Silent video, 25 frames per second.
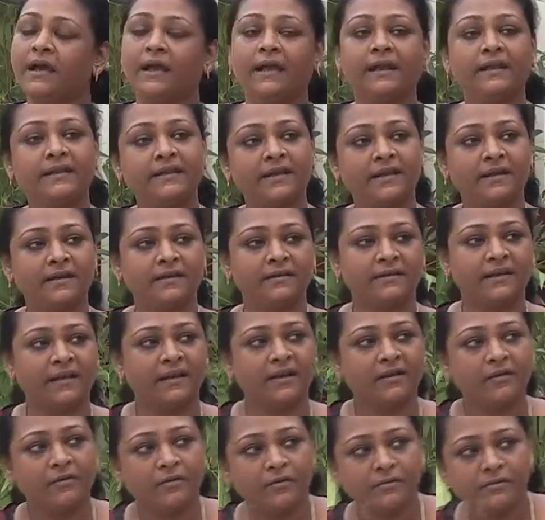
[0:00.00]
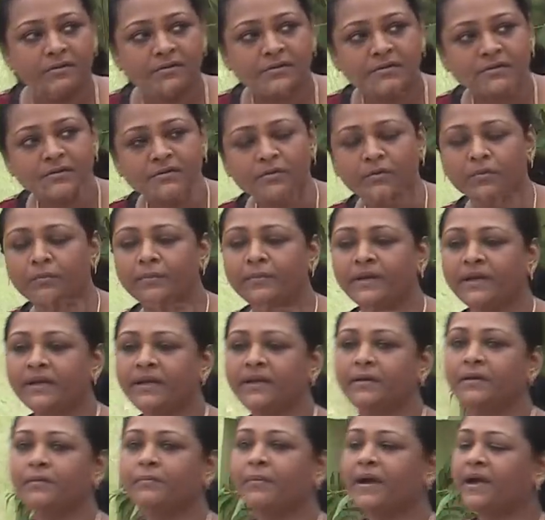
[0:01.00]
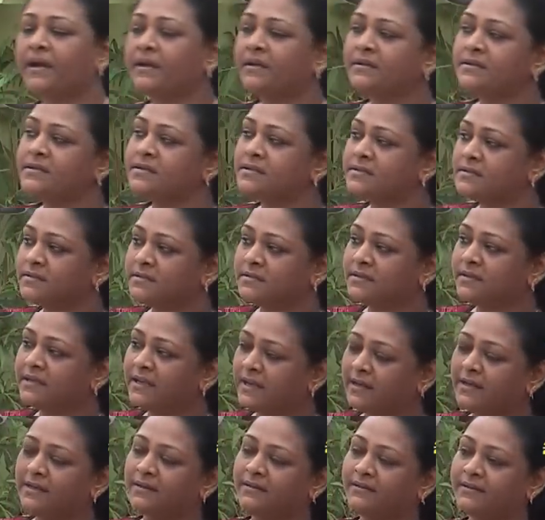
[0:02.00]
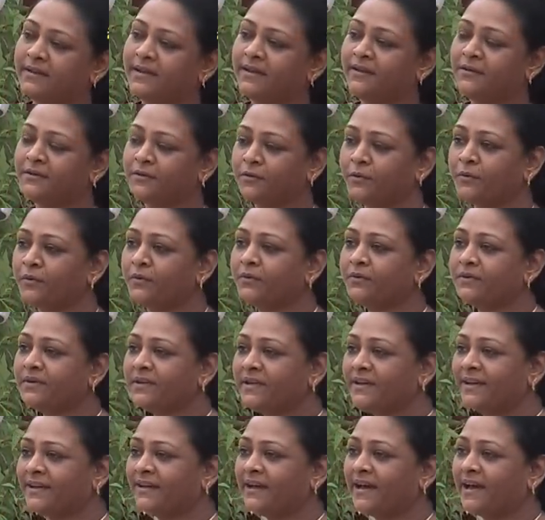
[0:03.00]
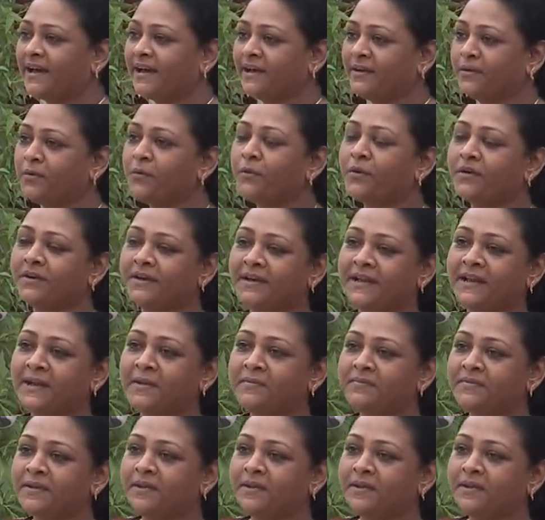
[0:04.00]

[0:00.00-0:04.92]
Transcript: And there are so many managers, they'll know. I don't want to name